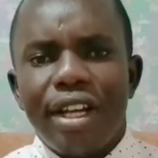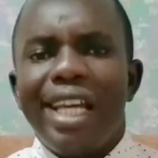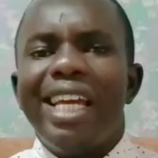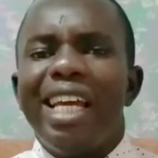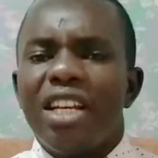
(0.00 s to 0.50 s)

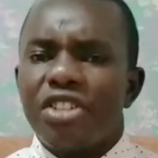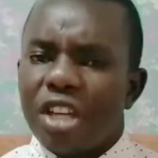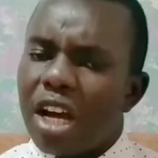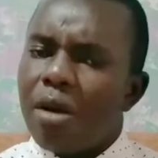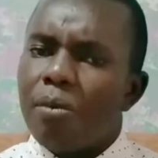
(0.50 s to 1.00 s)
He has
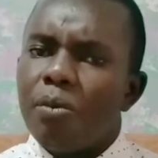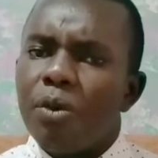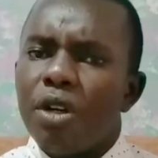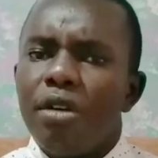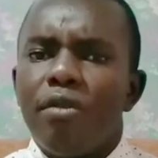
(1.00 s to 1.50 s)
come
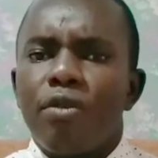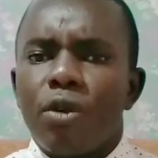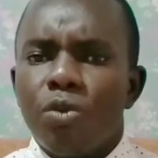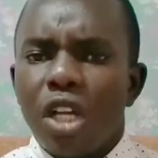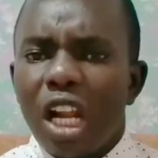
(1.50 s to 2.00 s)

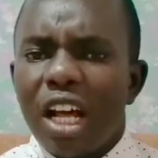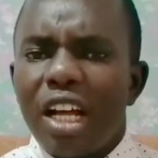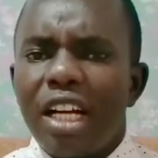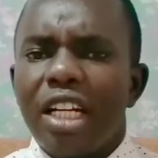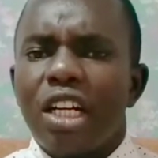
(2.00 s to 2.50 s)
from the
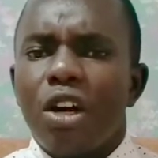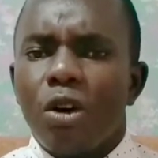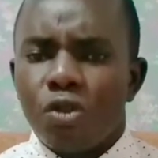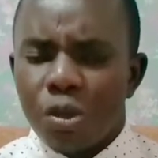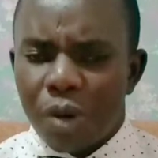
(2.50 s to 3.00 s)
land
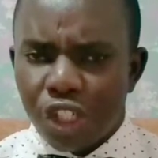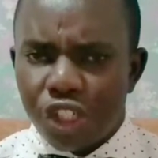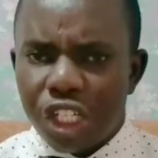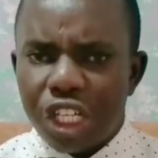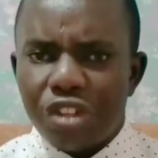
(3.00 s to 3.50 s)
of the
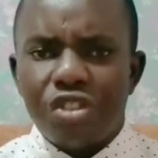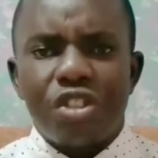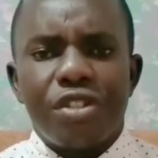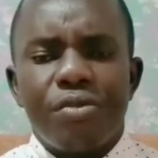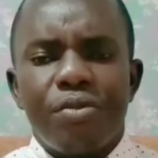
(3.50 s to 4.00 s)
Bashkirs,